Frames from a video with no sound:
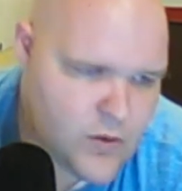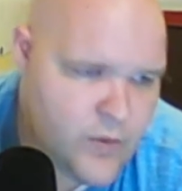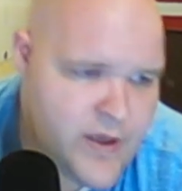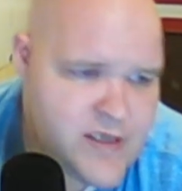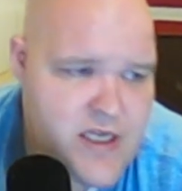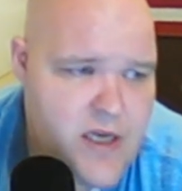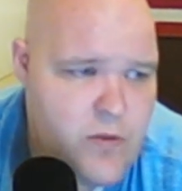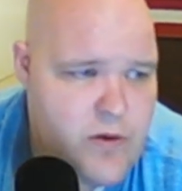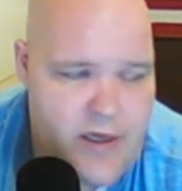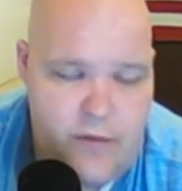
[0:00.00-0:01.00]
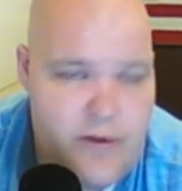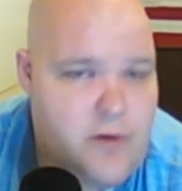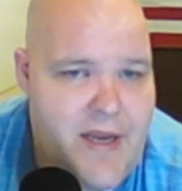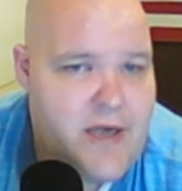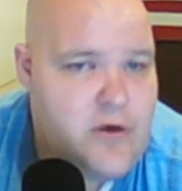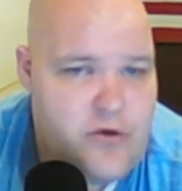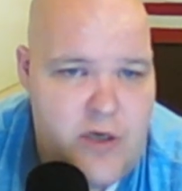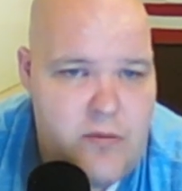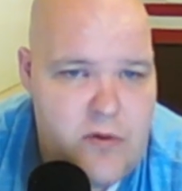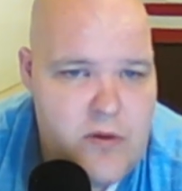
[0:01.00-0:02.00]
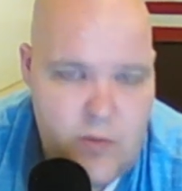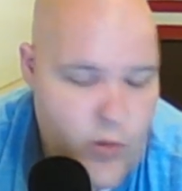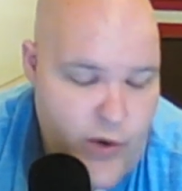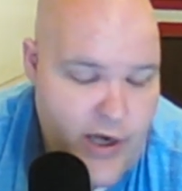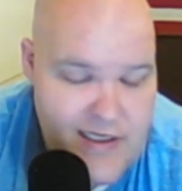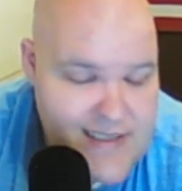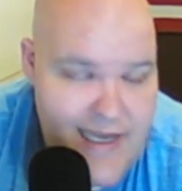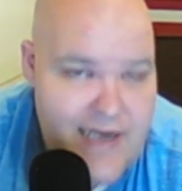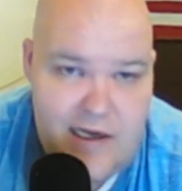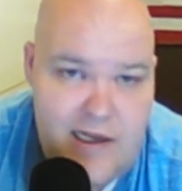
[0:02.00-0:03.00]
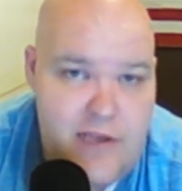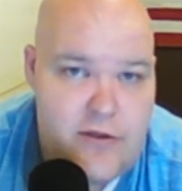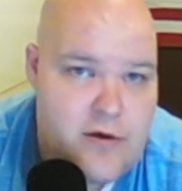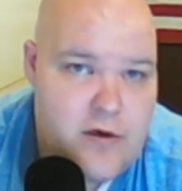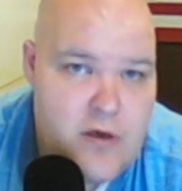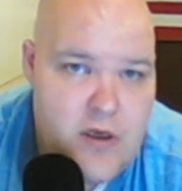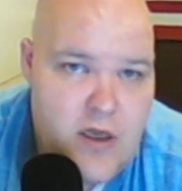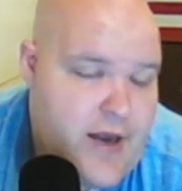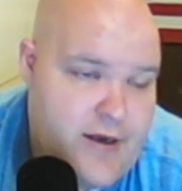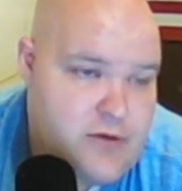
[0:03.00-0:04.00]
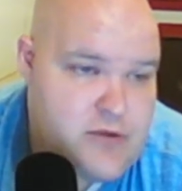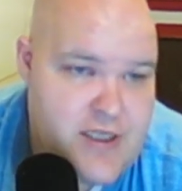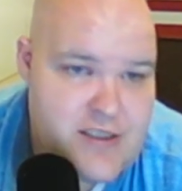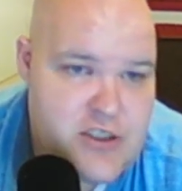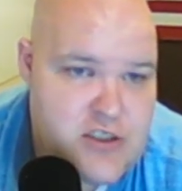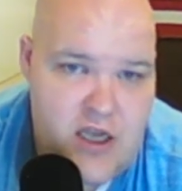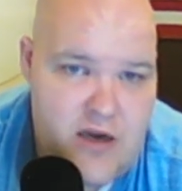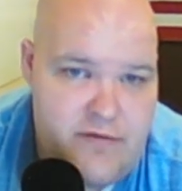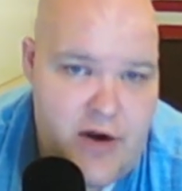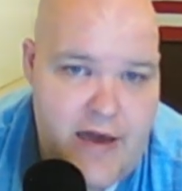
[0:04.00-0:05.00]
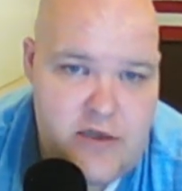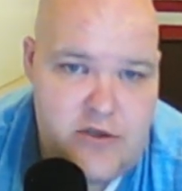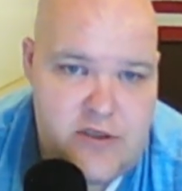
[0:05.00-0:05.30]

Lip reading: We had a saying where, like, we don't make no trouble, but we're not going to take none either. And that's just kind of our attitude.